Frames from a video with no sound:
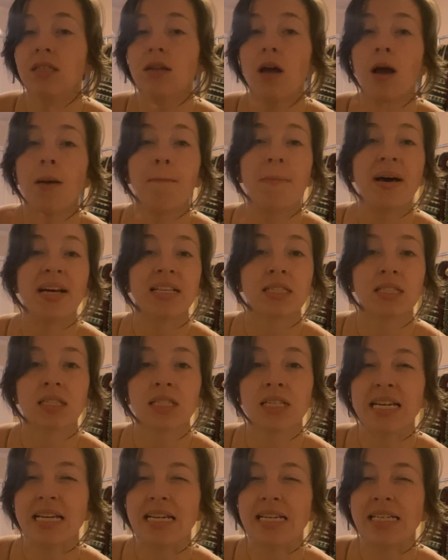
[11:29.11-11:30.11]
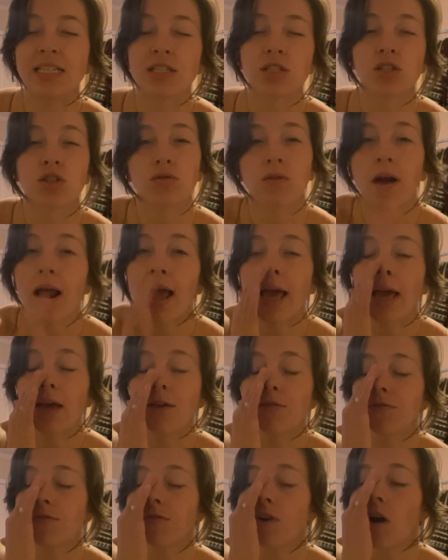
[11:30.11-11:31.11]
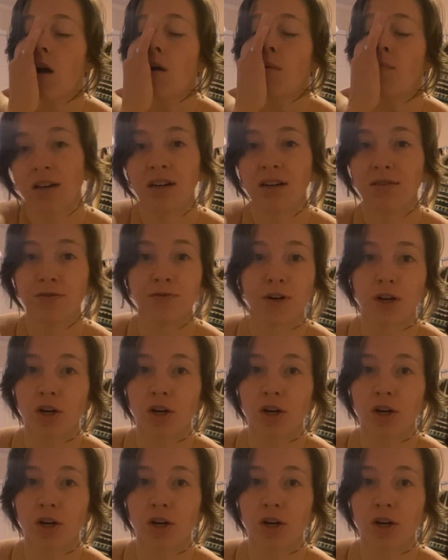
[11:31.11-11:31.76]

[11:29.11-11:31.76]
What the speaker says: a messy disarray for